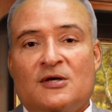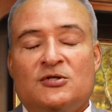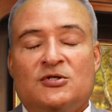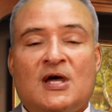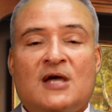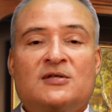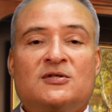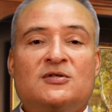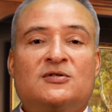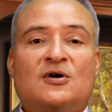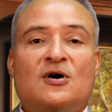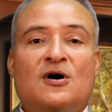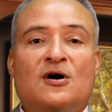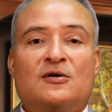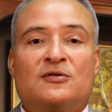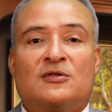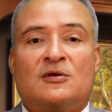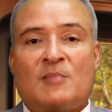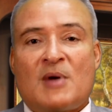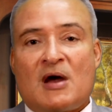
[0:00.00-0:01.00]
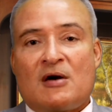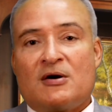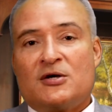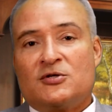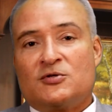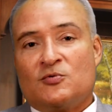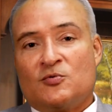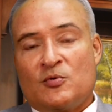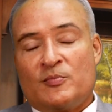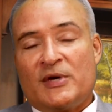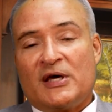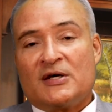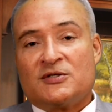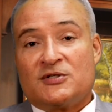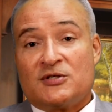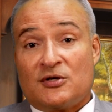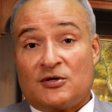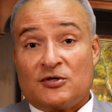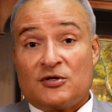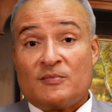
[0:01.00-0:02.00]
chances are the marriage will be
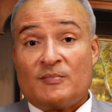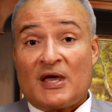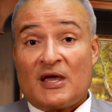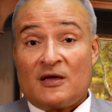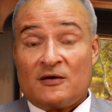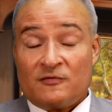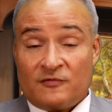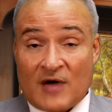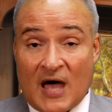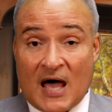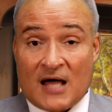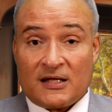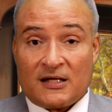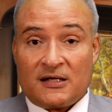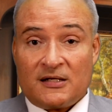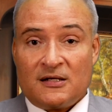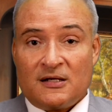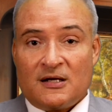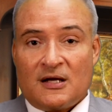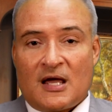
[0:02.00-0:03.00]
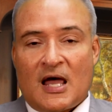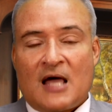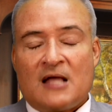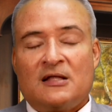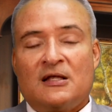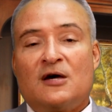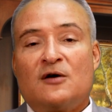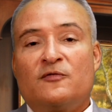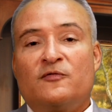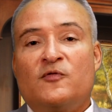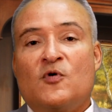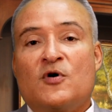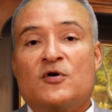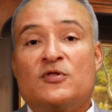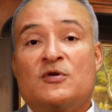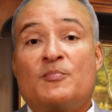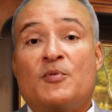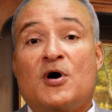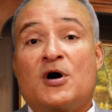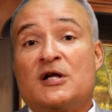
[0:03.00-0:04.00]
considered to be valid, and therefore
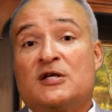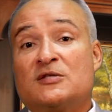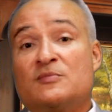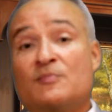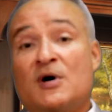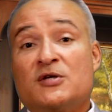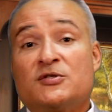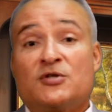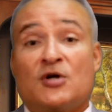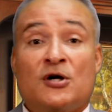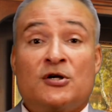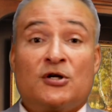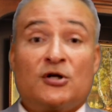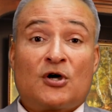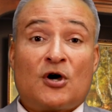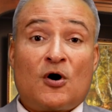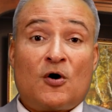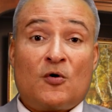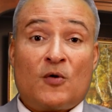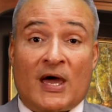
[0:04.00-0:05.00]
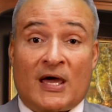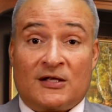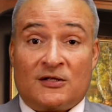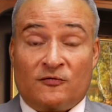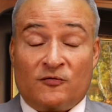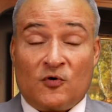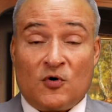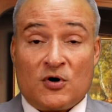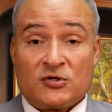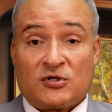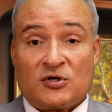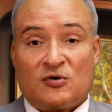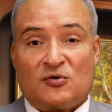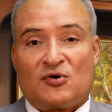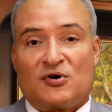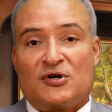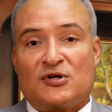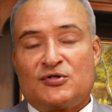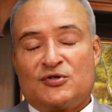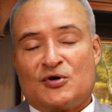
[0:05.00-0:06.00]
the parties must undergo a divorce in
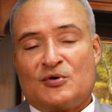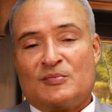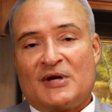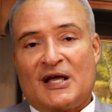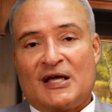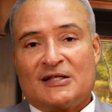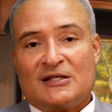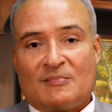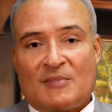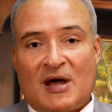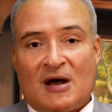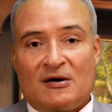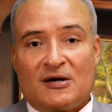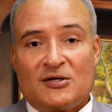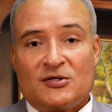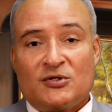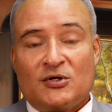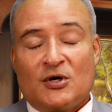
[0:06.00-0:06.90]
order to terminate the marriage